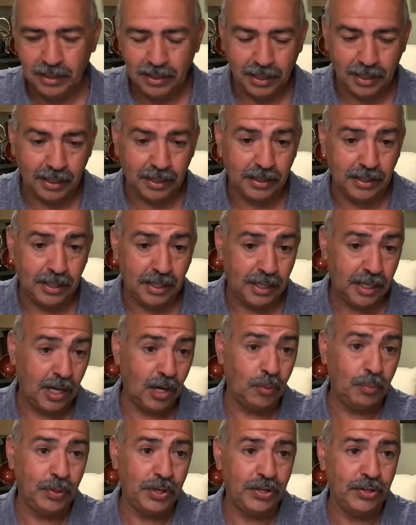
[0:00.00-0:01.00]
and
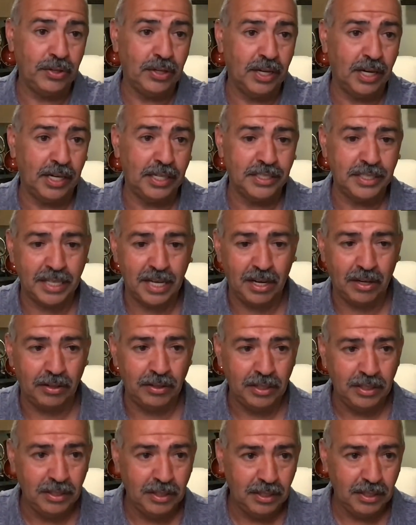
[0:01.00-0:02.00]
helping you guys out